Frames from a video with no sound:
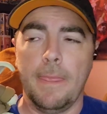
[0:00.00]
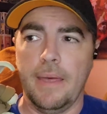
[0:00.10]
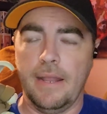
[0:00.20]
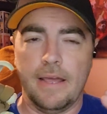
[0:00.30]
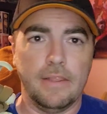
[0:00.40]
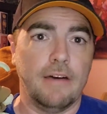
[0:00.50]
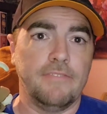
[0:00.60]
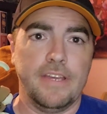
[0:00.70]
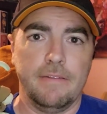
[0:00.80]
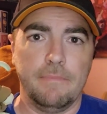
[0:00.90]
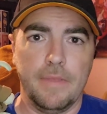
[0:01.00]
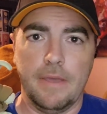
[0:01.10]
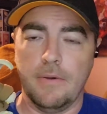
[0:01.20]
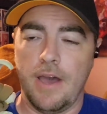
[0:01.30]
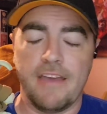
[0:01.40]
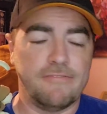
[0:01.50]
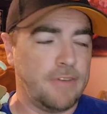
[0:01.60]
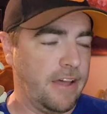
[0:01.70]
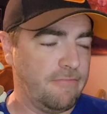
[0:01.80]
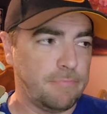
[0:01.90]
and I loved it.
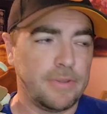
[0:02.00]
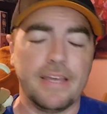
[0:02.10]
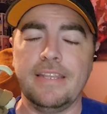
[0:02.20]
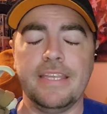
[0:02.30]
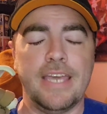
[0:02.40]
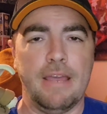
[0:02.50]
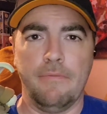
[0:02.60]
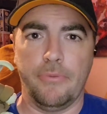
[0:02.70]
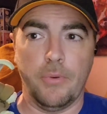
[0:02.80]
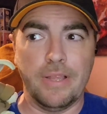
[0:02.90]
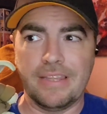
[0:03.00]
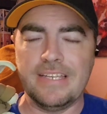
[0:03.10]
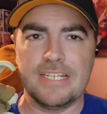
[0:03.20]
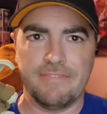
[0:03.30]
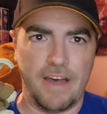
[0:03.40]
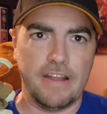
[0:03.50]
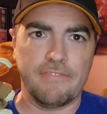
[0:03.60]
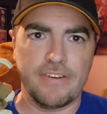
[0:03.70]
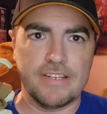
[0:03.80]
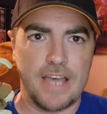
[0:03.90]
I've played the game through at least 5
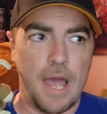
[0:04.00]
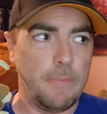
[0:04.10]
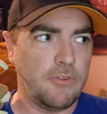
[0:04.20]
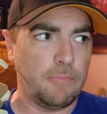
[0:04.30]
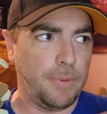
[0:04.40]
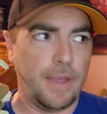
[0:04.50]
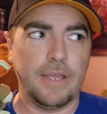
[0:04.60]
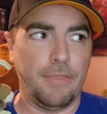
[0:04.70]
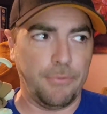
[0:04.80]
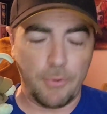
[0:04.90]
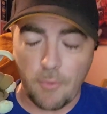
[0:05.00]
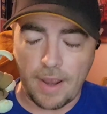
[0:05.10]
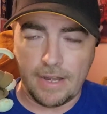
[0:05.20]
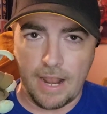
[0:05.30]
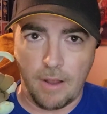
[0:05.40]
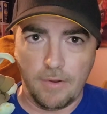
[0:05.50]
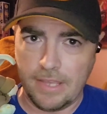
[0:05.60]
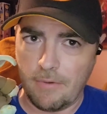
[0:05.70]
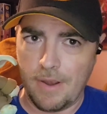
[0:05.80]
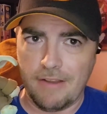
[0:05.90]
different times. I'm playing it through right now to
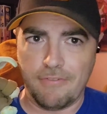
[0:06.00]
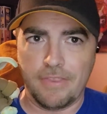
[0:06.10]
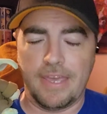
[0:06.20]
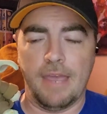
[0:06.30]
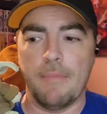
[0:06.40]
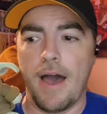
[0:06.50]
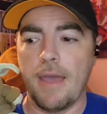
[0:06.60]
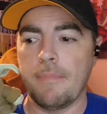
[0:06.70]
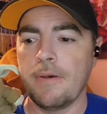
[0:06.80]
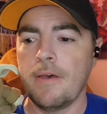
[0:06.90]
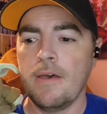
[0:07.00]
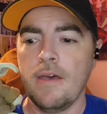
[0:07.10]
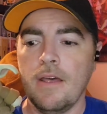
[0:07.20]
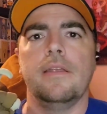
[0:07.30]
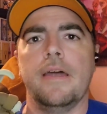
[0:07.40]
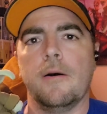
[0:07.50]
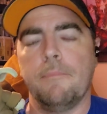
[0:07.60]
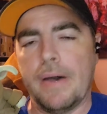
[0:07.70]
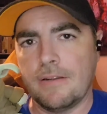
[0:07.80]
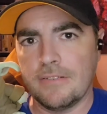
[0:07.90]
get ready for the game hype. Now,
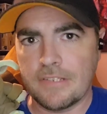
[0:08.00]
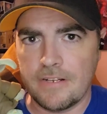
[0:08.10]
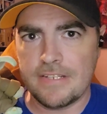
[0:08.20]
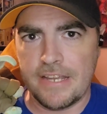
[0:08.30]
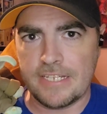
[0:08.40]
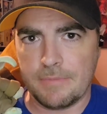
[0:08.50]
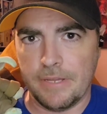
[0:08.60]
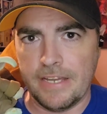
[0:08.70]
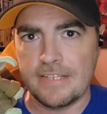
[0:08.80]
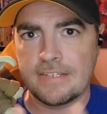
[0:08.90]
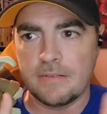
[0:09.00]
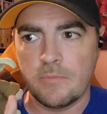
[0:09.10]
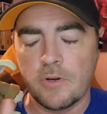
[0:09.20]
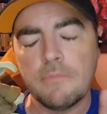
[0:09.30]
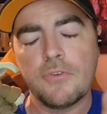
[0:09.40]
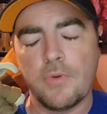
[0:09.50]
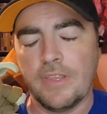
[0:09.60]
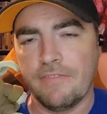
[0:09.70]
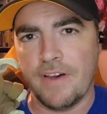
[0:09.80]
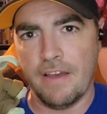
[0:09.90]
Battle Scars takes place somewhere in
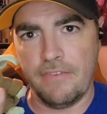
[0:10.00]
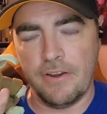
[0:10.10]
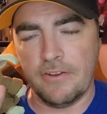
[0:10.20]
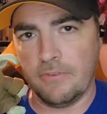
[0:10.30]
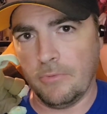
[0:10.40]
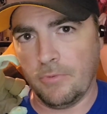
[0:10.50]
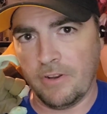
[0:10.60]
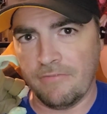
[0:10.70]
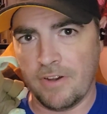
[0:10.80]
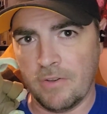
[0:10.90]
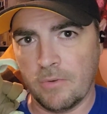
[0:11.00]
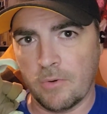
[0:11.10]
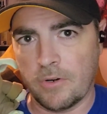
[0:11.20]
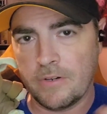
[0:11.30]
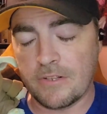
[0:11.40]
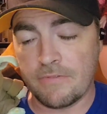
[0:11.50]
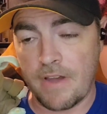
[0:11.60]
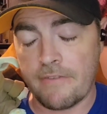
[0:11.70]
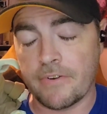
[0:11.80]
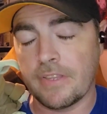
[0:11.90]
between the 5 years in between Fallen Order and
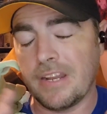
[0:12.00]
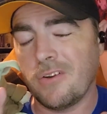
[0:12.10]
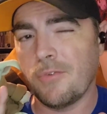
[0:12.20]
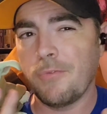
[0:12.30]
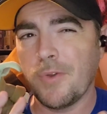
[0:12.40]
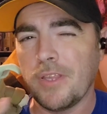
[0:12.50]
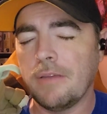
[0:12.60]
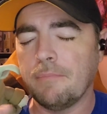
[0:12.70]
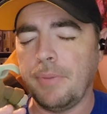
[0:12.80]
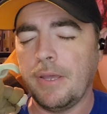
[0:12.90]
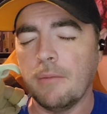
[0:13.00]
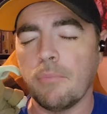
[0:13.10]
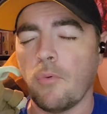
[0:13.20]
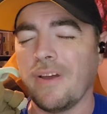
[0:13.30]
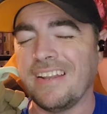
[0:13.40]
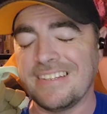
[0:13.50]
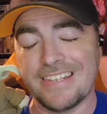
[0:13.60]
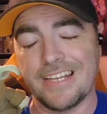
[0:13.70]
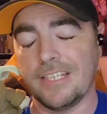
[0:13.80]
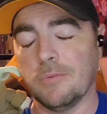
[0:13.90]
Survivor. They never really pinpoint
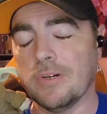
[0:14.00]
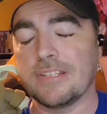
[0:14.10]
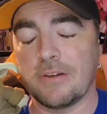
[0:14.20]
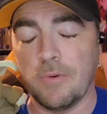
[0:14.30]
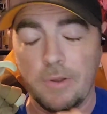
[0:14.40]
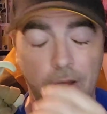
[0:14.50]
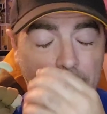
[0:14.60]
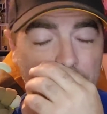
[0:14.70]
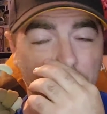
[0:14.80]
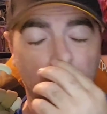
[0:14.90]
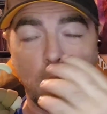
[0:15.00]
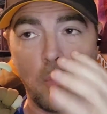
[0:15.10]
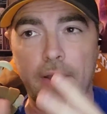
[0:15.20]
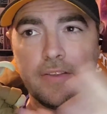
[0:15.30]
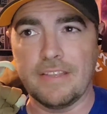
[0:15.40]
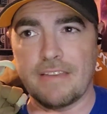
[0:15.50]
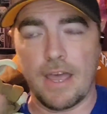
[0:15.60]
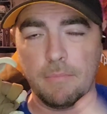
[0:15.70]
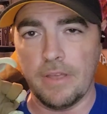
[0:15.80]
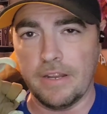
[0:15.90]
exactly what's going on or where in the
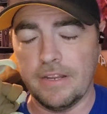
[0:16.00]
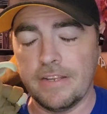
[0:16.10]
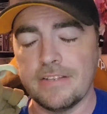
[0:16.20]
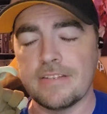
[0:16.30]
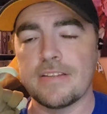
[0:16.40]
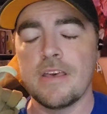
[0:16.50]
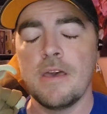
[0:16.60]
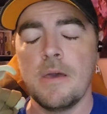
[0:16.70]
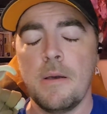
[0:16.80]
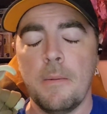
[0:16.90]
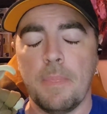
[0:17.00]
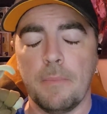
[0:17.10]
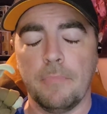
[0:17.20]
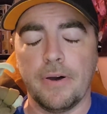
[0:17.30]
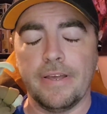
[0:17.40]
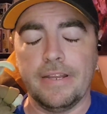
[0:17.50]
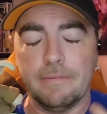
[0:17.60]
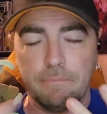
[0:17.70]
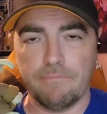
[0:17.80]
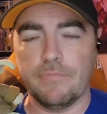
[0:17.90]
timeline it is, but
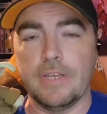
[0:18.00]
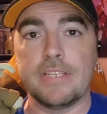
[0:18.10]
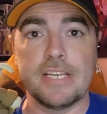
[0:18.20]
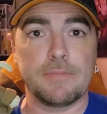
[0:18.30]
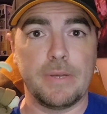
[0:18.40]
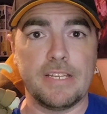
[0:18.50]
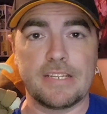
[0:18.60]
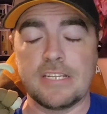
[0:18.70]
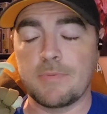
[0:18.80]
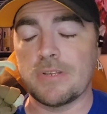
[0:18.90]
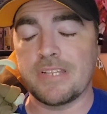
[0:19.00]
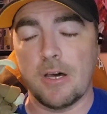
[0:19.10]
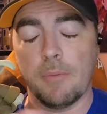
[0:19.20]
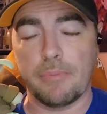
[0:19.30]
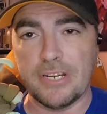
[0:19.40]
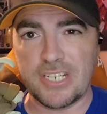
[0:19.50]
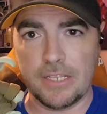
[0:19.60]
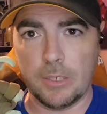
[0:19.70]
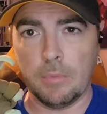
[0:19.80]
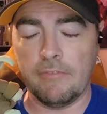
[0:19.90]
it takes place and it's supposed to help bridge
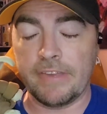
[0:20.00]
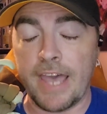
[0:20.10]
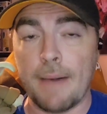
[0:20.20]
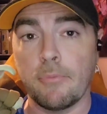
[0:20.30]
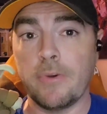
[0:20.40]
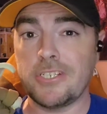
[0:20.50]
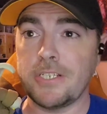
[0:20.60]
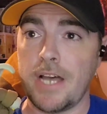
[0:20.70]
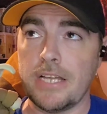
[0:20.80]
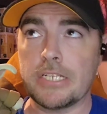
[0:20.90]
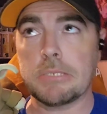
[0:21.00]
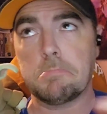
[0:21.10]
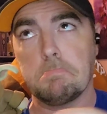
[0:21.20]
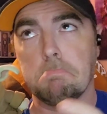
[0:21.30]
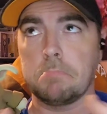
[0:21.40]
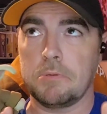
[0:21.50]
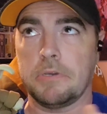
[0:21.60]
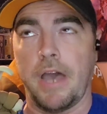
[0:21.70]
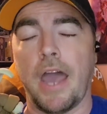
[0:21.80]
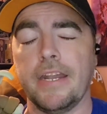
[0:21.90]
that little bit of a gap, which it does.
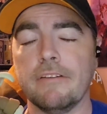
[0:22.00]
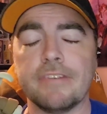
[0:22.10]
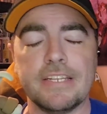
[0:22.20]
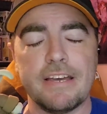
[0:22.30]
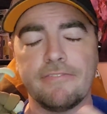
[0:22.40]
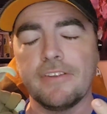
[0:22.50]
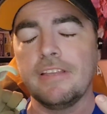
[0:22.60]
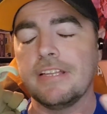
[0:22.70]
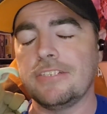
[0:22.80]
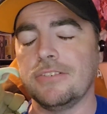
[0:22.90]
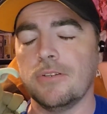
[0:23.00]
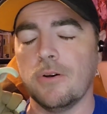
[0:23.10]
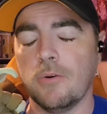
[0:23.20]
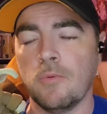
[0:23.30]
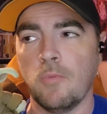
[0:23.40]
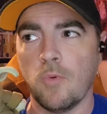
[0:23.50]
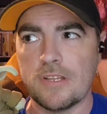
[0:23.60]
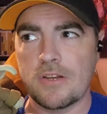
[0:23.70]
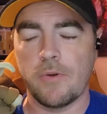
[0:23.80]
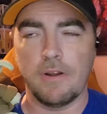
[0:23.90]
Kind of. It definitely lets you know
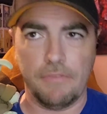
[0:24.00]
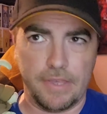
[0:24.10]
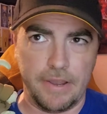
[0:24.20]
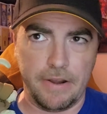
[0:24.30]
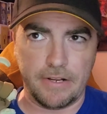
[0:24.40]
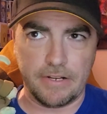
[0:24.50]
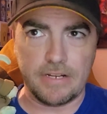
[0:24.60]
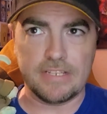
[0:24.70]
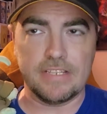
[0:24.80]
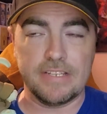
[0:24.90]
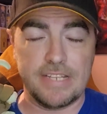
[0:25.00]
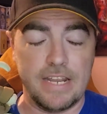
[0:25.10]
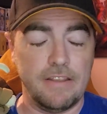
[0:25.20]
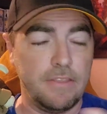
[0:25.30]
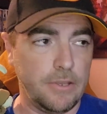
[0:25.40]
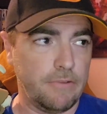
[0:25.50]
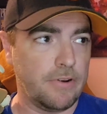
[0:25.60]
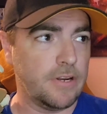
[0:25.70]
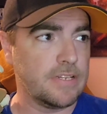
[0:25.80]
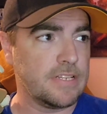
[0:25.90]
what's going on with the characters and the state of the
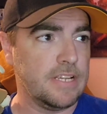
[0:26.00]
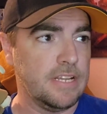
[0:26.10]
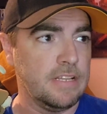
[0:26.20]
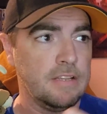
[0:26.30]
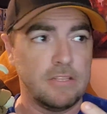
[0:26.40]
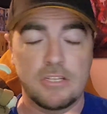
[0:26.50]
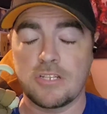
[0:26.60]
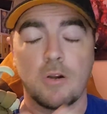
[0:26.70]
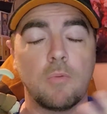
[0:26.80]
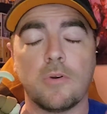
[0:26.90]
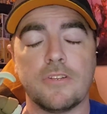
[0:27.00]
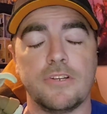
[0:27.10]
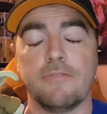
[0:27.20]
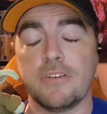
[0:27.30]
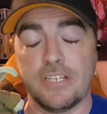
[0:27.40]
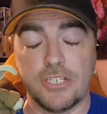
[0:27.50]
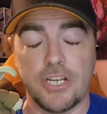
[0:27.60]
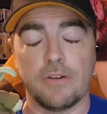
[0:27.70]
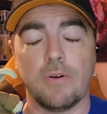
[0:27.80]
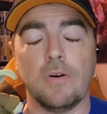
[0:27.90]
universe and the Star Wars universe in
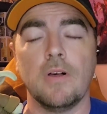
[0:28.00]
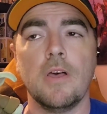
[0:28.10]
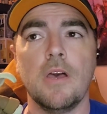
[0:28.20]
general